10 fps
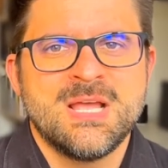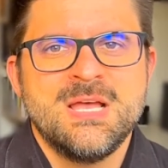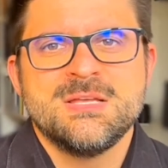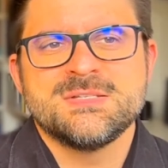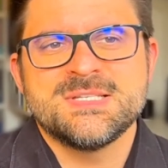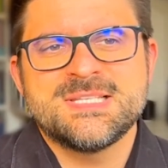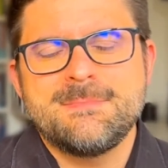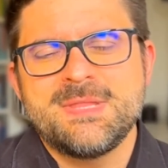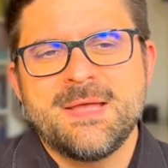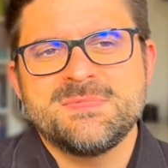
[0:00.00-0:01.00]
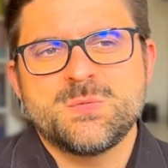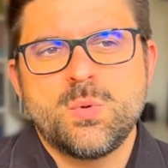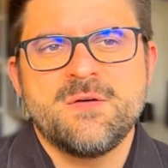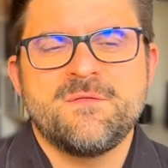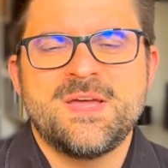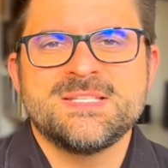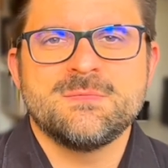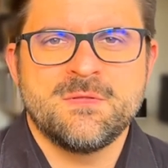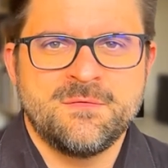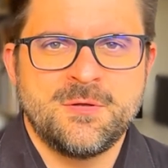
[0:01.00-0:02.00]
So sometimes we are faced
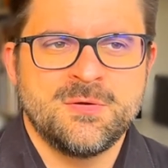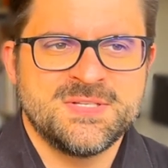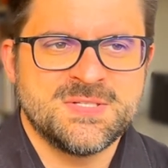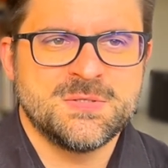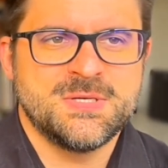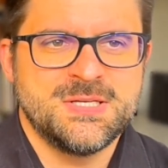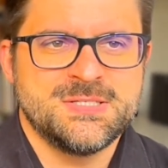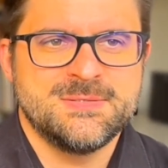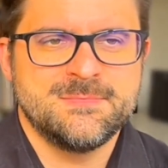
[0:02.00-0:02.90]
with the following situation.